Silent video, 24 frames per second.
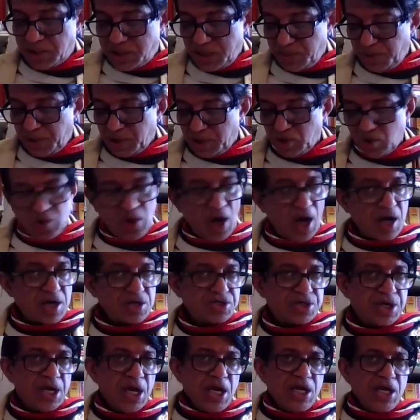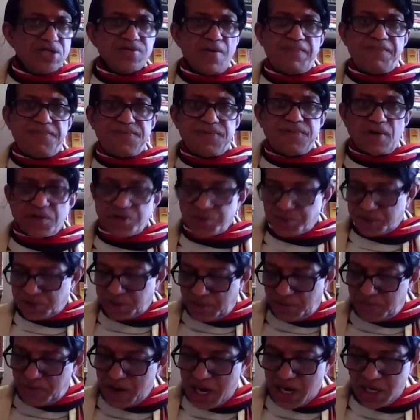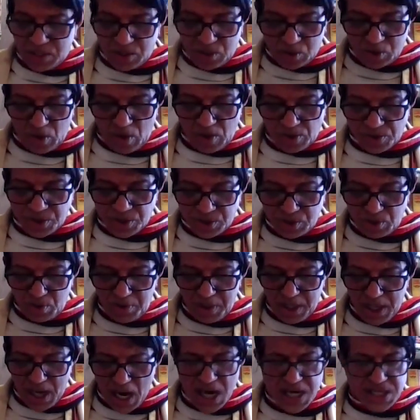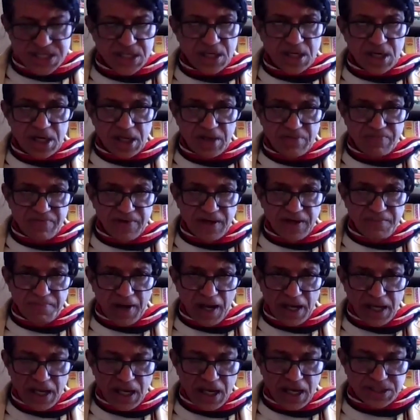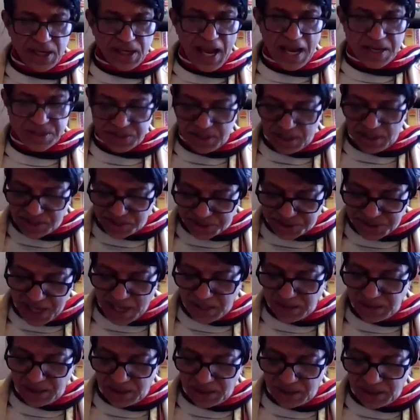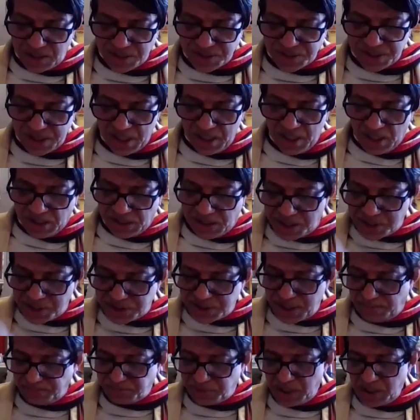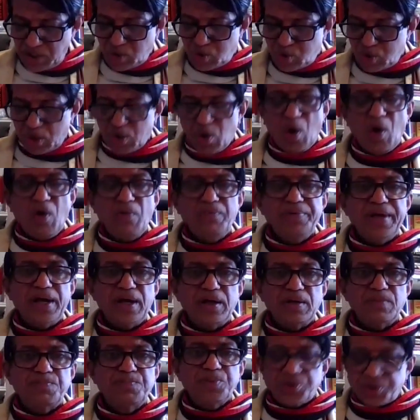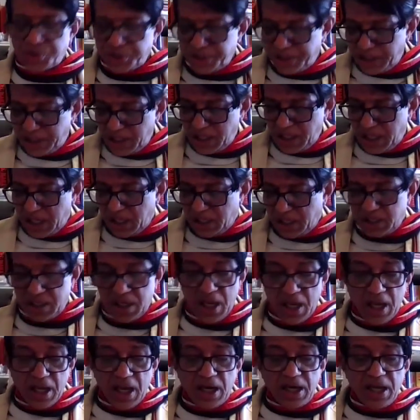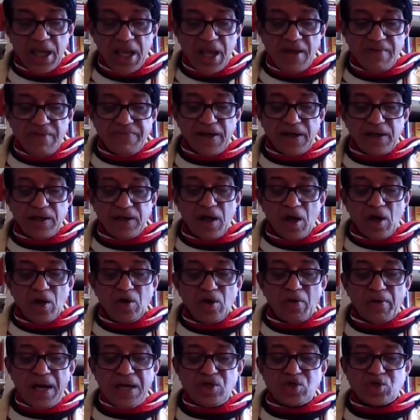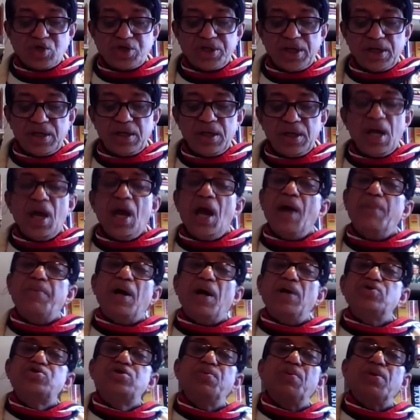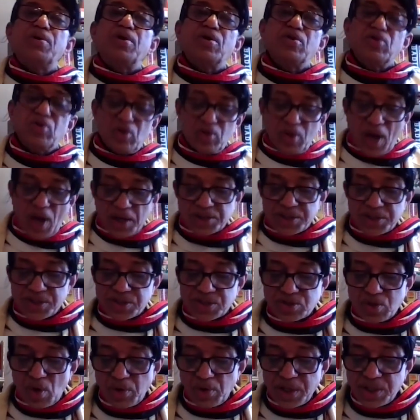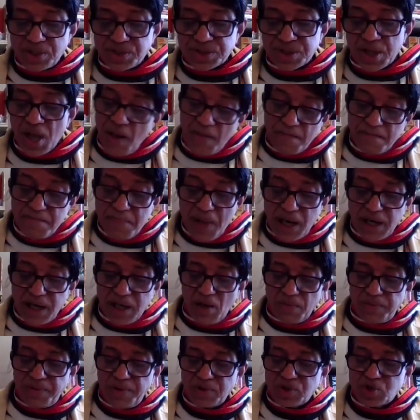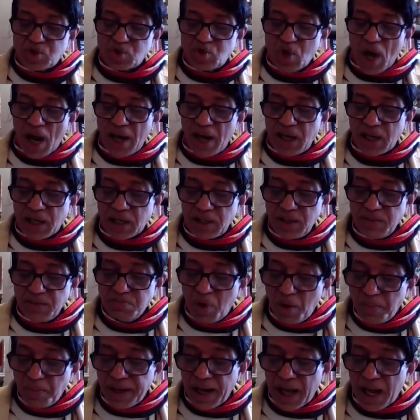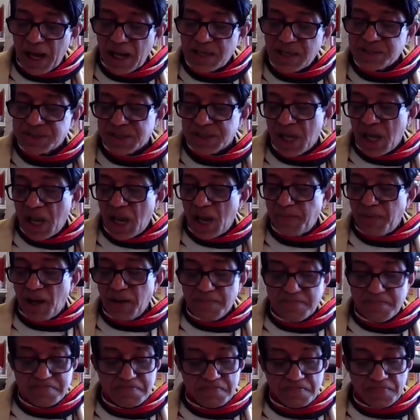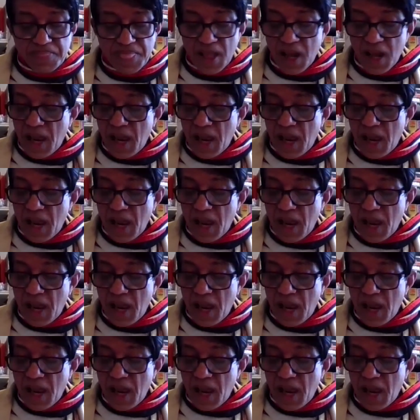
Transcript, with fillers: Jivananda Das is a first-rate short story writer, even by international standards, there's something Chekhovian, Pushkinian, and even Laurentian about Jivanananda Das's stories, many of which directly mobilize among,